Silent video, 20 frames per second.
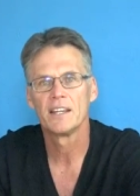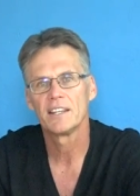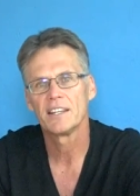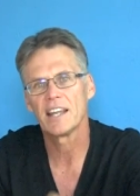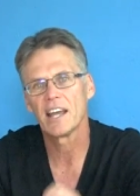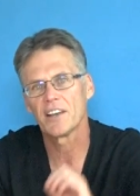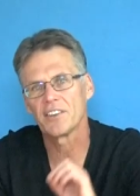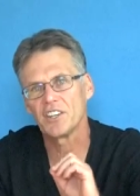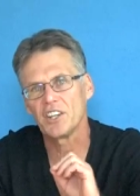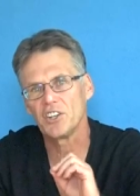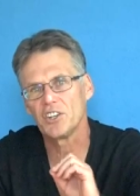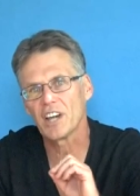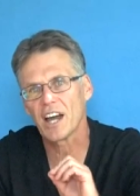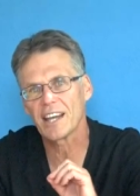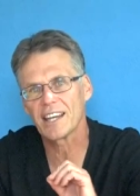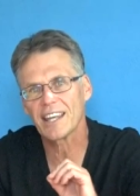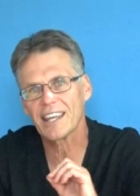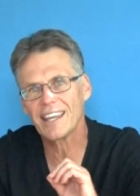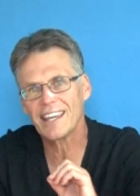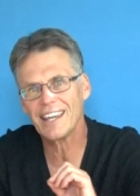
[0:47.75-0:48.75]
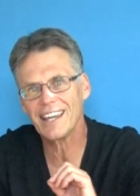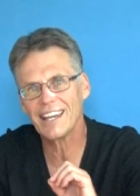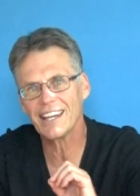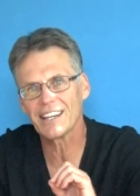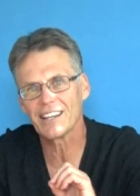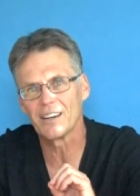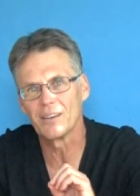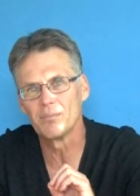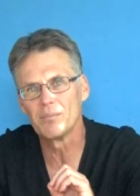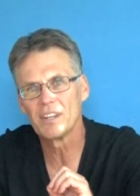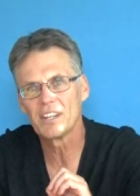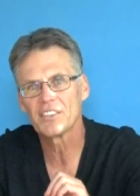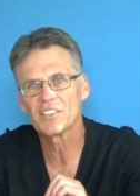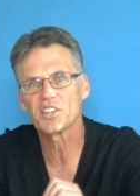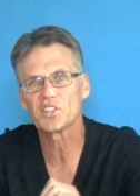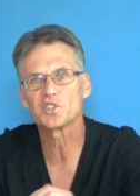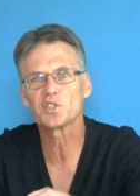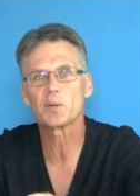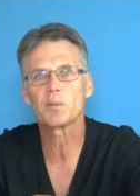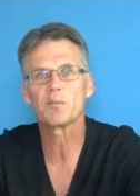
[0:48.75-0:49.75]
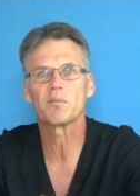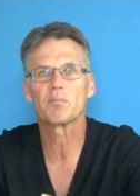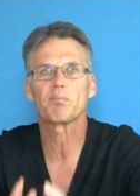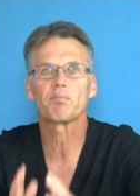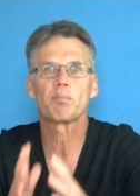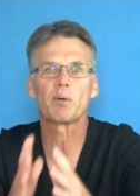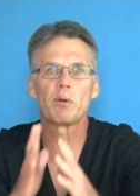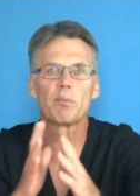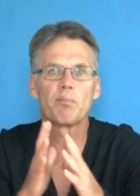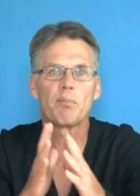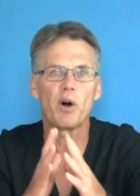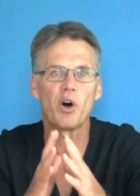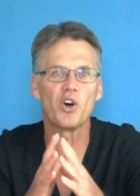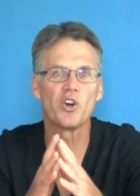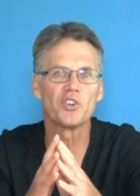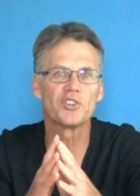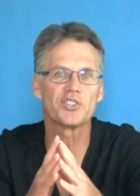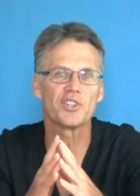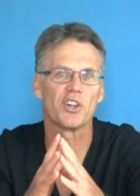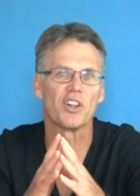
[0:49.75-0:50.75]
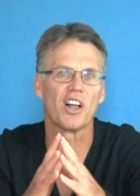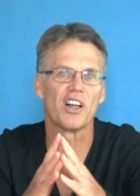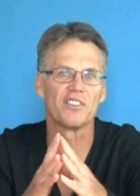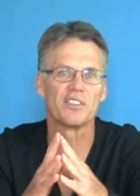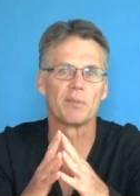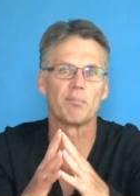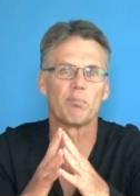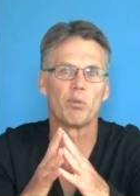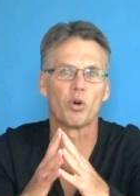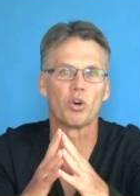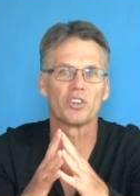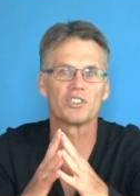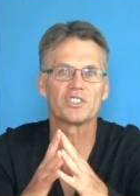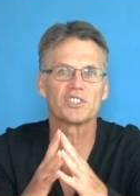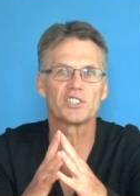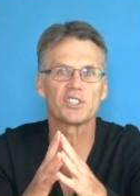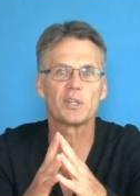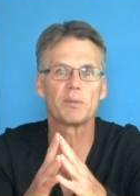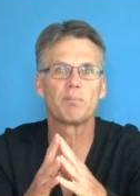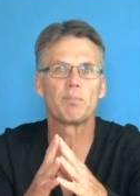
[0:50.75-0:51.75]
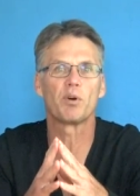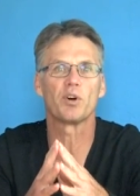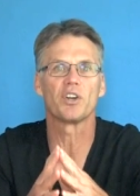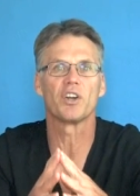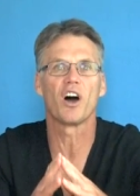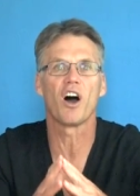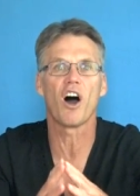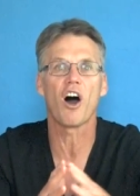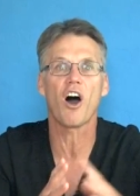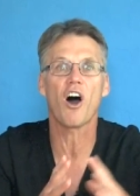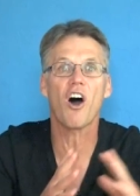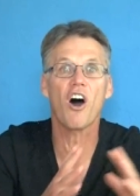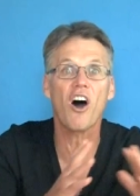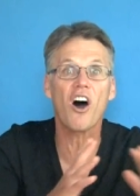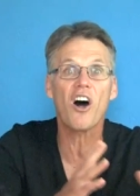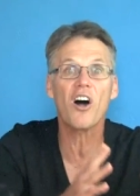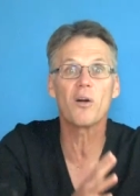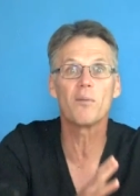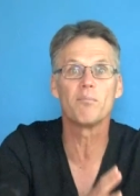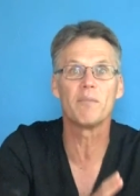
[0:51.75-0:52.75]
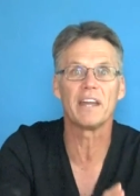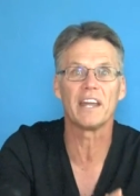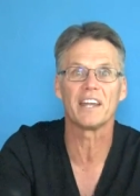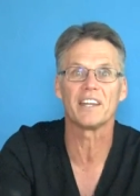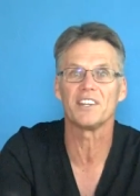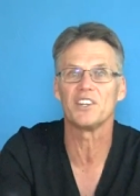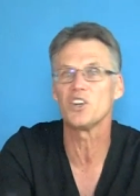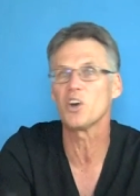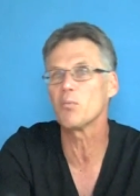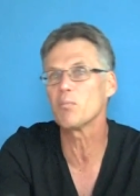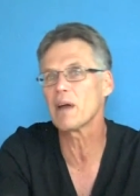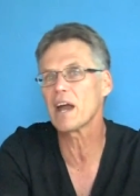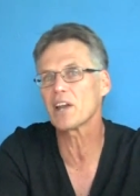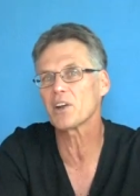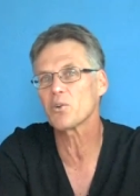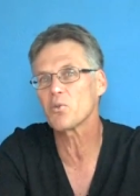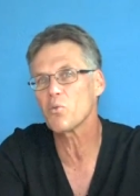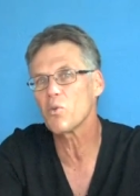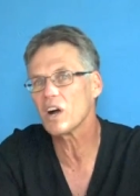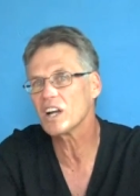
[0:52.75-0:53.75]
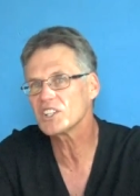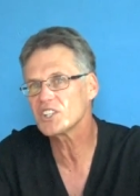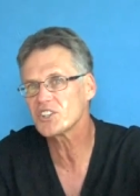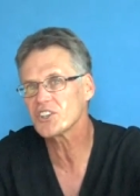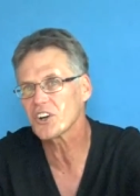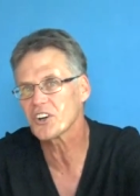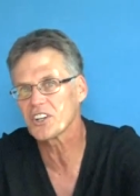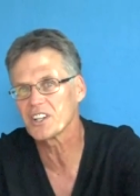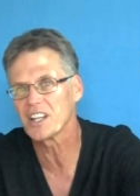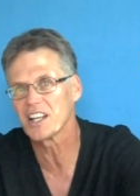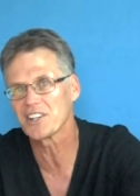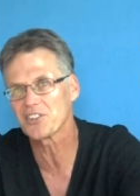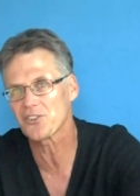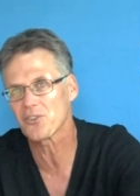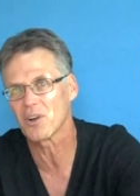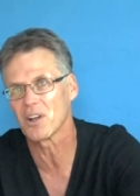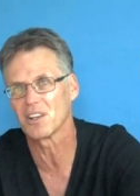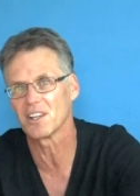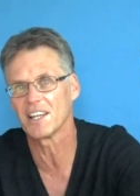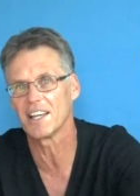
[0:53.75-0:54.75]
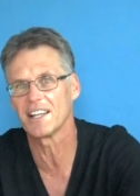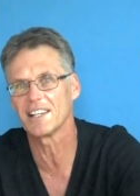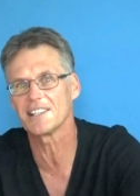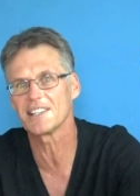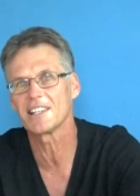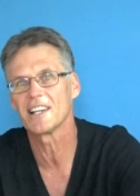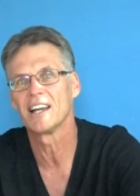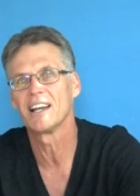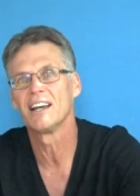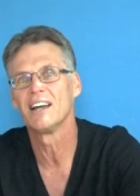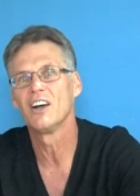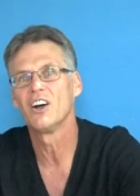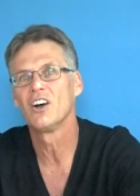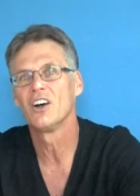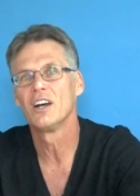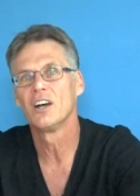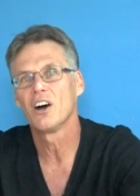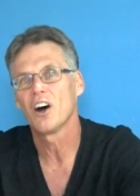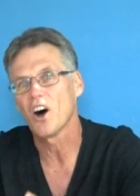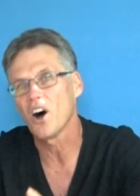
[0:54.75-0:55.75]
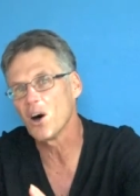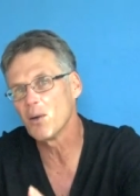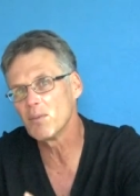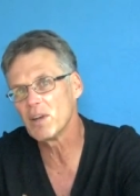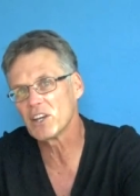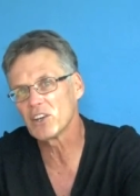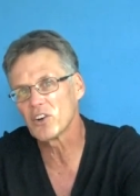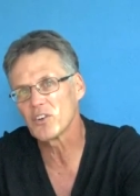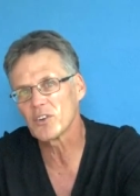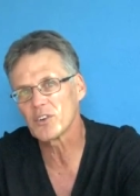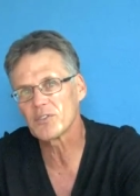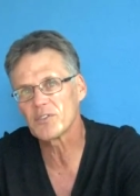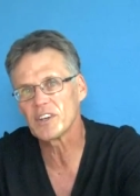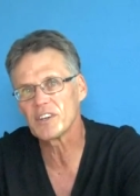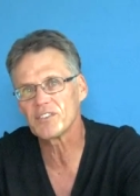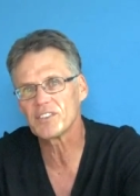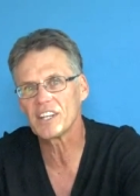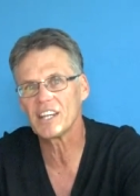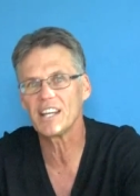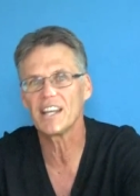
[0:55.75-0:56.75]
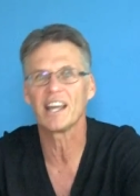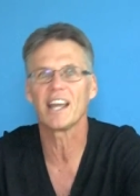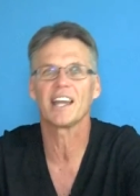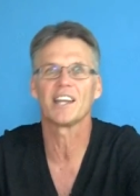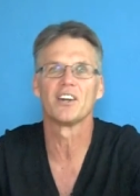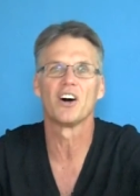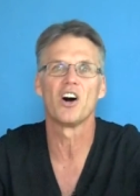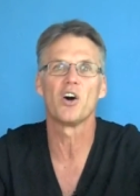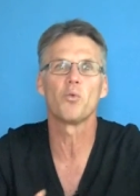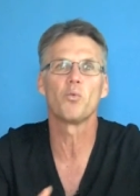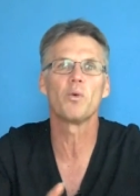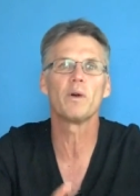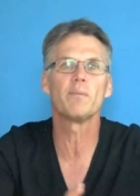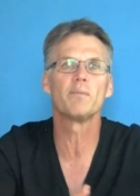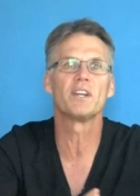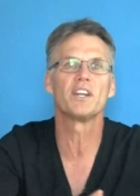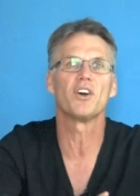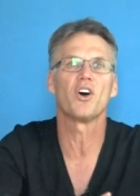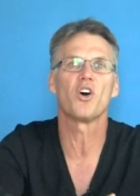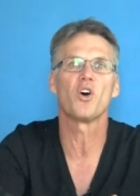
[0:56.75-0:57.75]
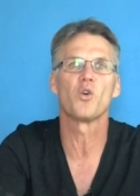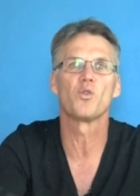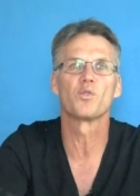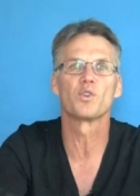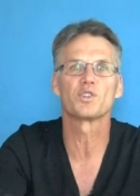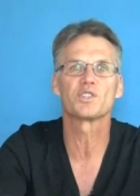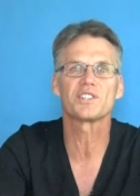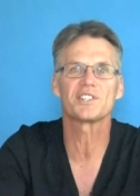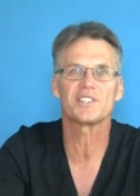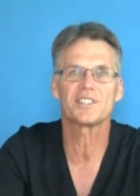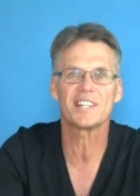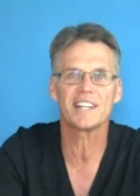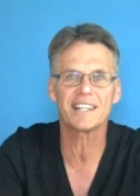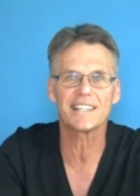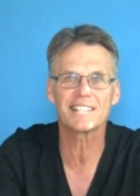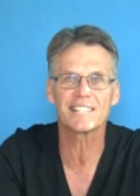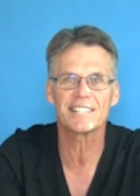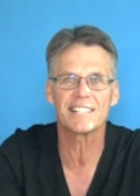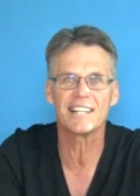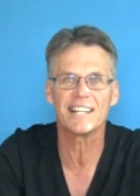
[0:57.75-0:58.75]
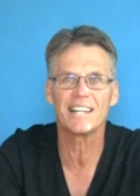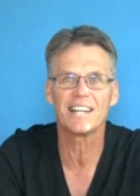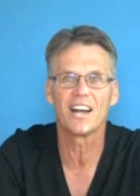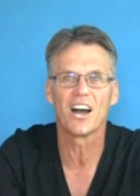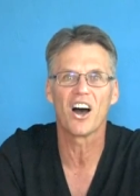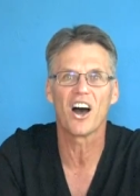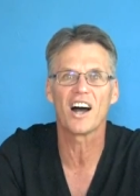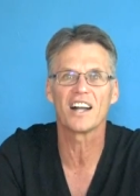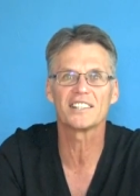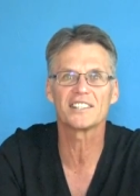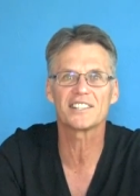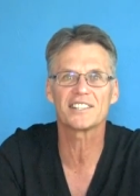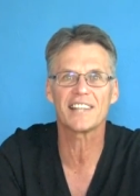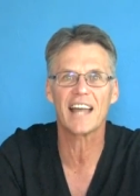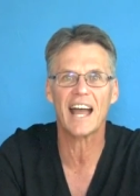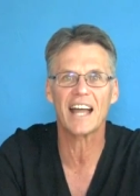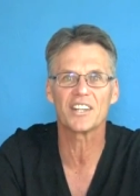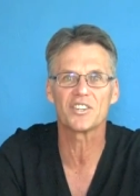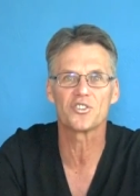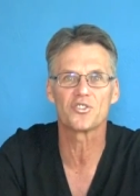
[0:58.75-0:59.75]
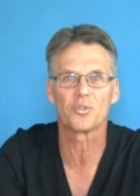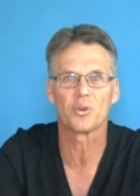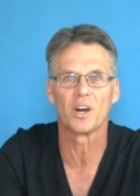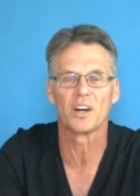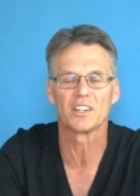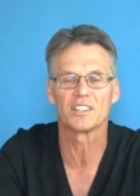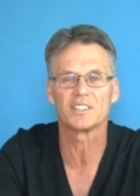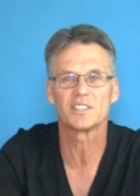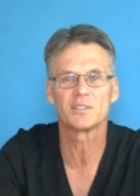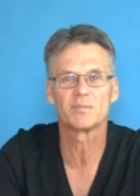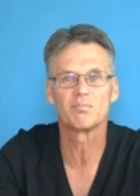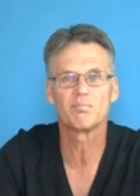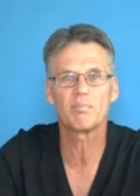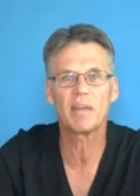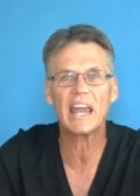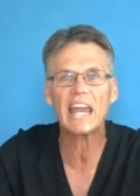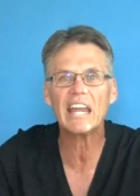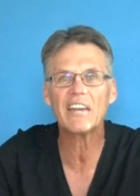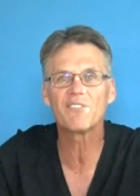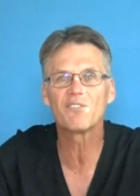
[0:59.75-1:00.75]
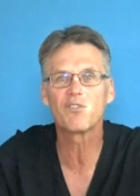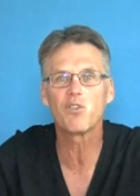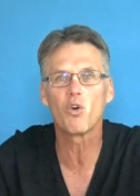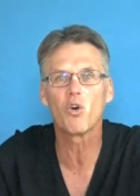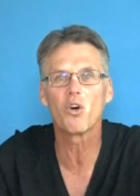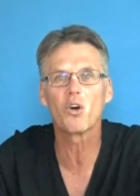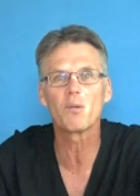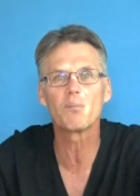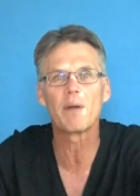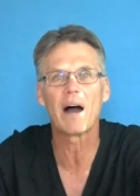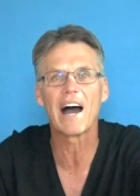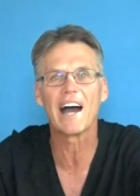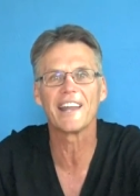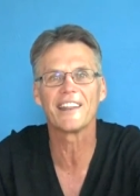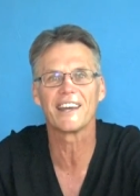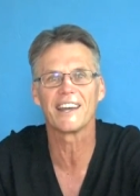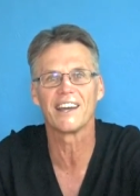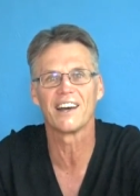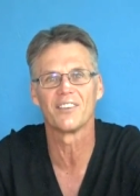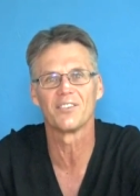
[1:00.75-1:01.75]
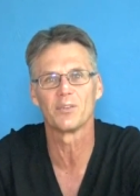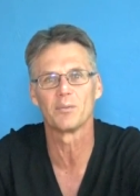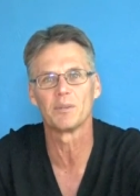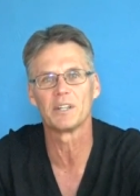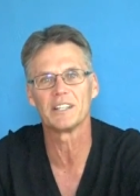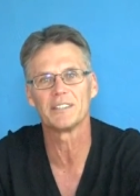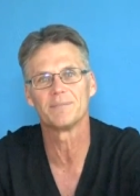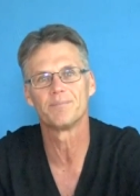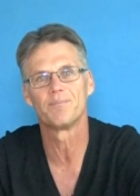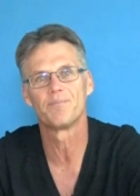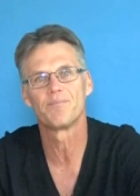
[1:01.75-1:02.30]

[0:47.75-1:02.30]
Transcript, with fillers: Now, in the United Kingdom, there's a proposal on the boards to put all men, no matter what your cholesterol is, all men over 50 and all women over 60 on statin drugs paid for by the government.